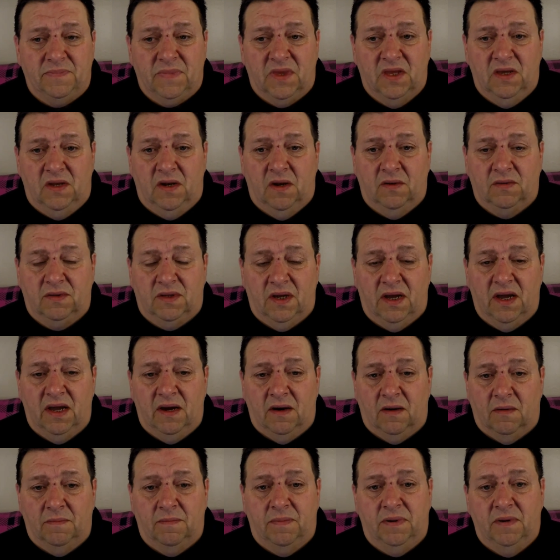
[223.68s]
you know, to
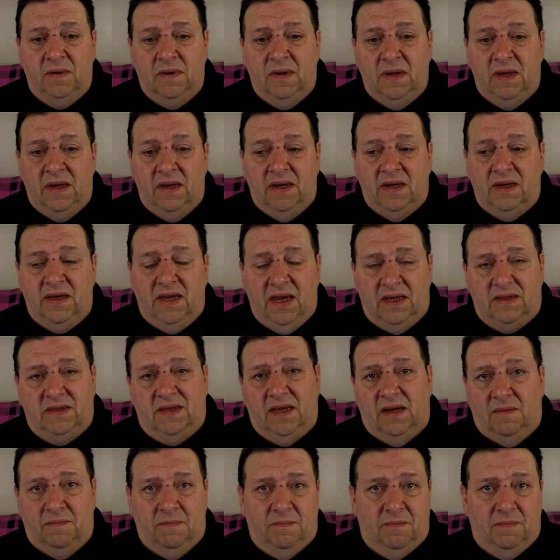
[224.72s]
help get
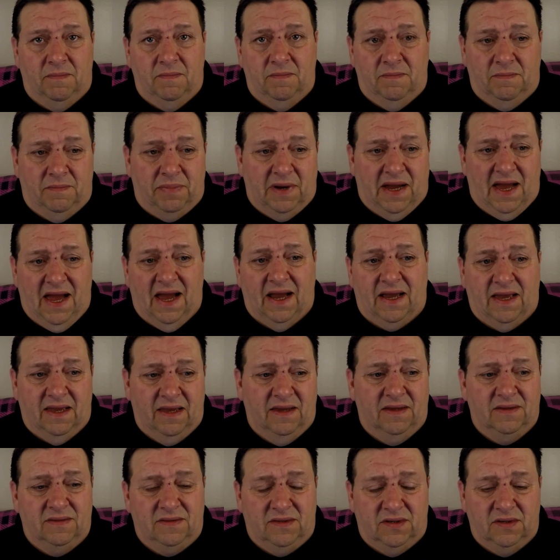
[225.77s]
them back
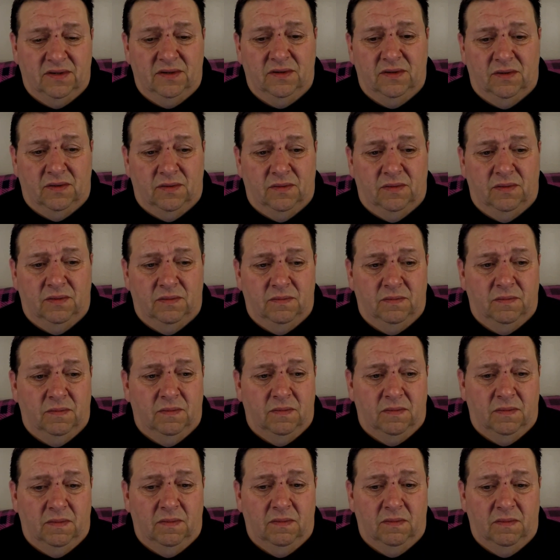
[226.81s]
to
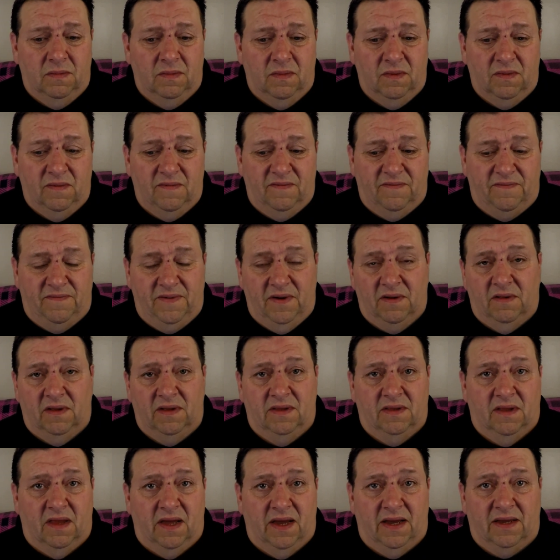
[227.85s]

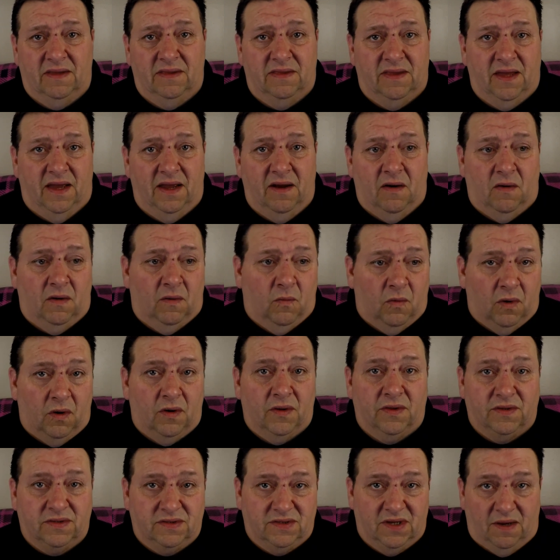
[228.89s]
feeling like they are
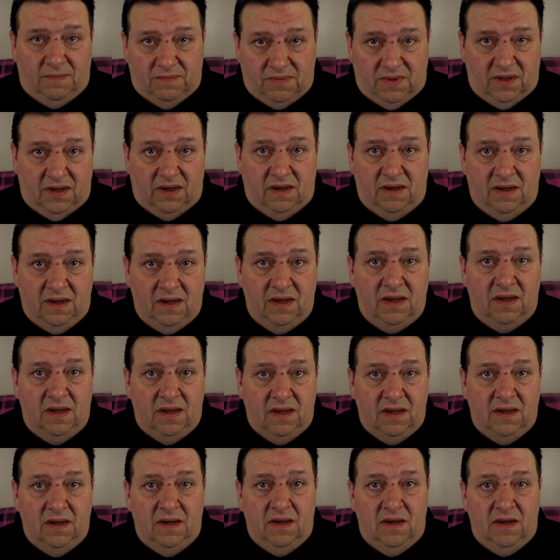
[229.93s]
worth something.
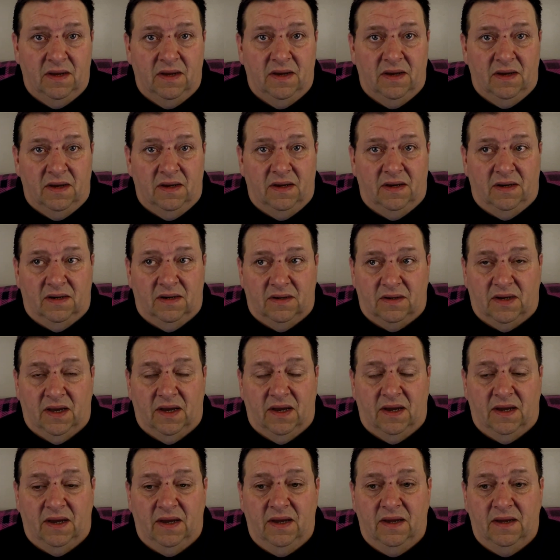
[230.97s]

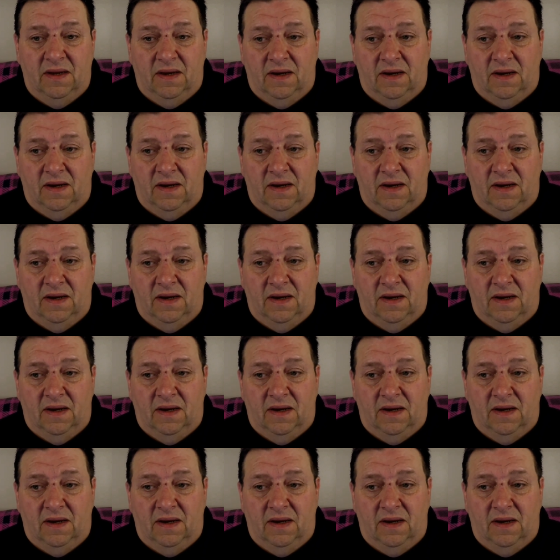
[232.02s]
Okay.